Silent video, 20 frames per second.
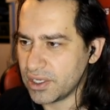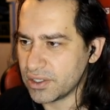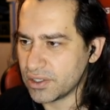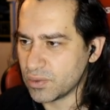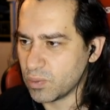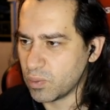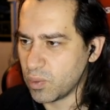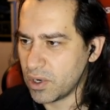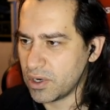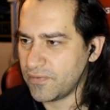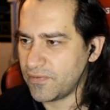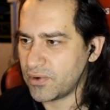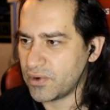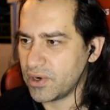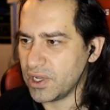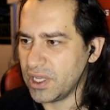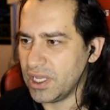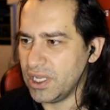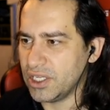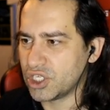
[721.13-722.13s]
is one
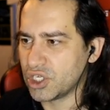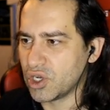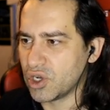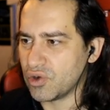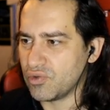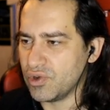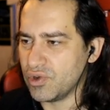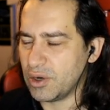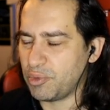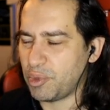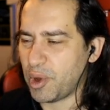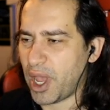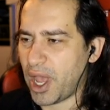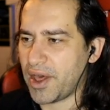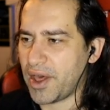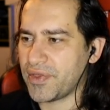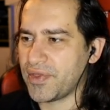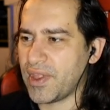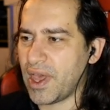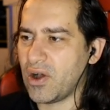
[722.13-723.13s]
for each career
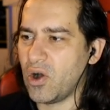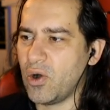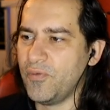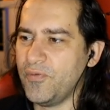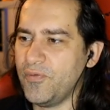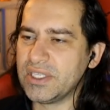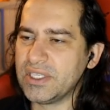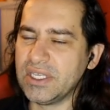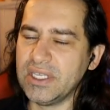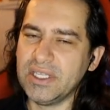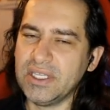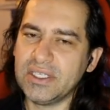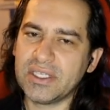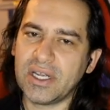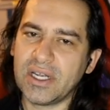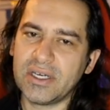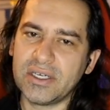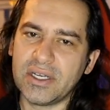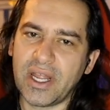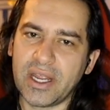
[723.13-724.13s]
path. Now obviously these
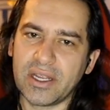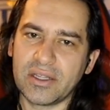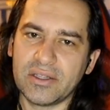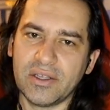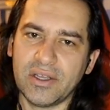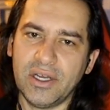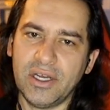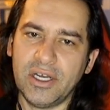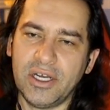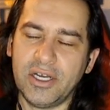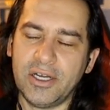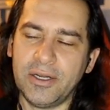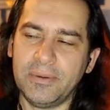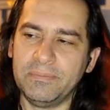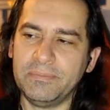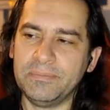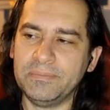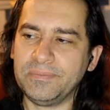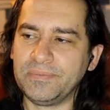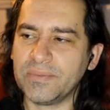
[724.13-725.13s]
are like
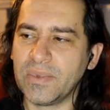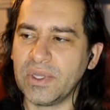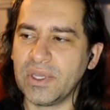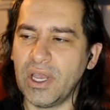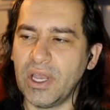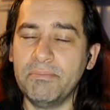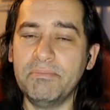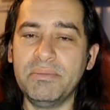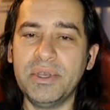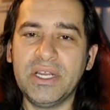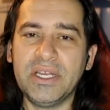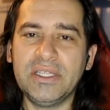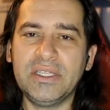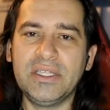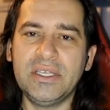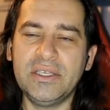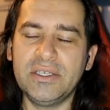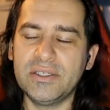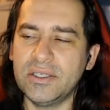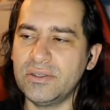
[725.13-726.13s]

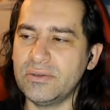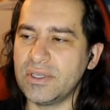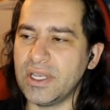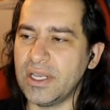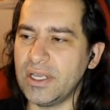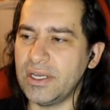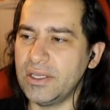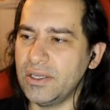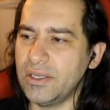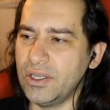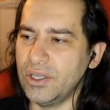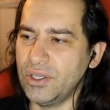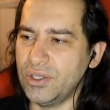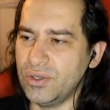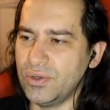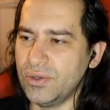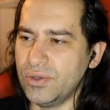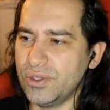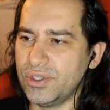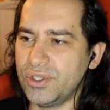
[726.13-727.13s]
abilities that you can
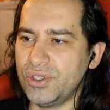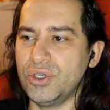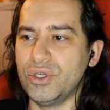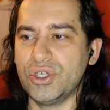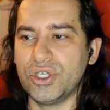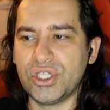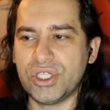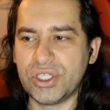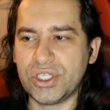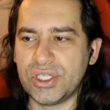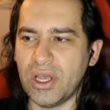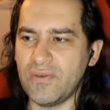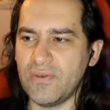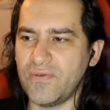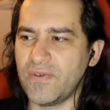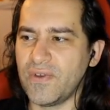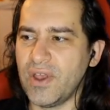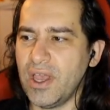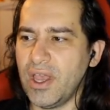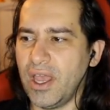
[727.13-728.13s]
use
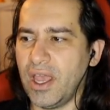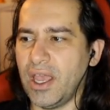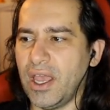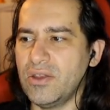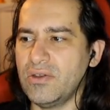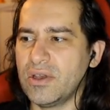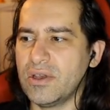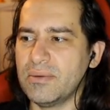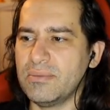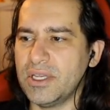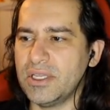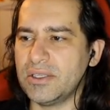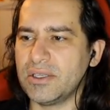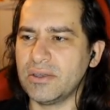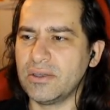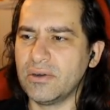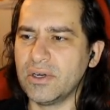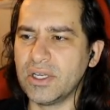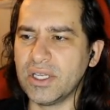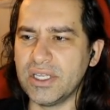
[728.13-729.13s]
yourself, and you can
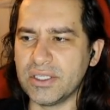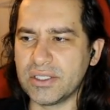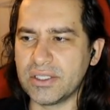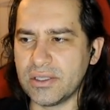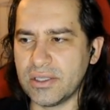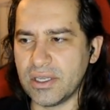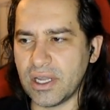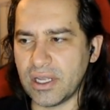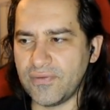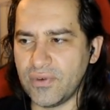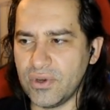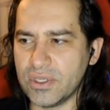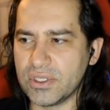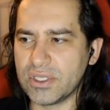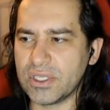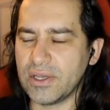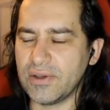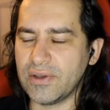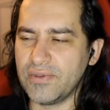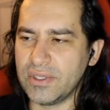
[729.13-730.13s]
or at least not for
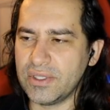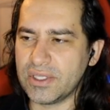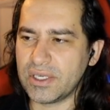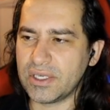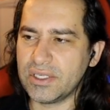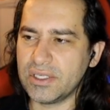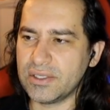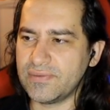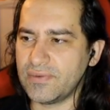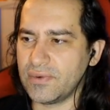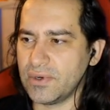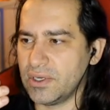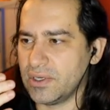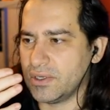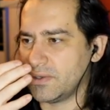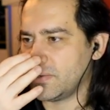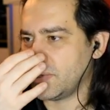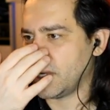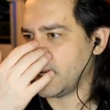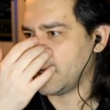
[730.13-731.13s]
yourself, these are just for your
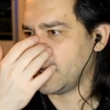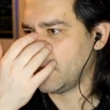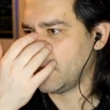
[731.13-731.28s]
